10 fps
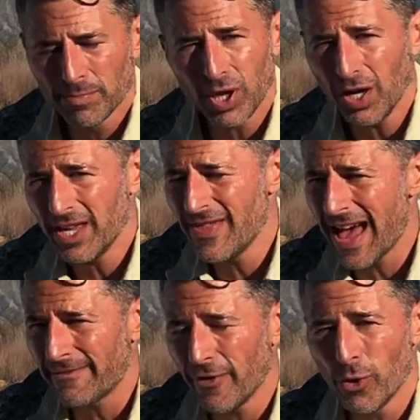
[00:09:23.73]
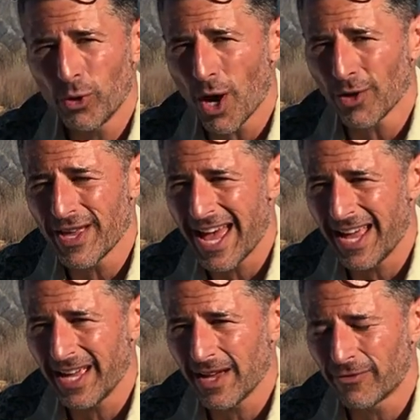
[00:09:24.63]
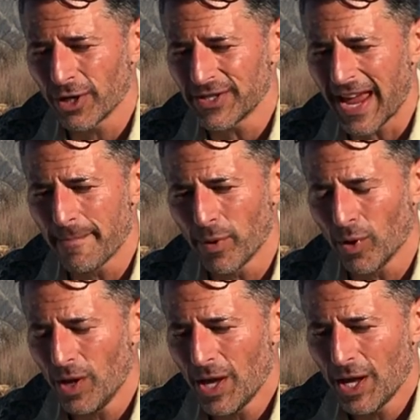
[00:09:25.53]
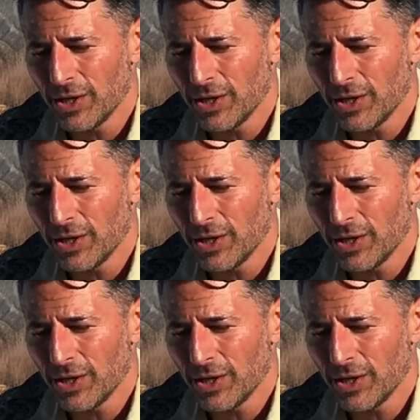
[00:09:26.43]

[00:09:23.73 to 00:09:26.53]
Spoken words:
Plug in that phone all day, for example,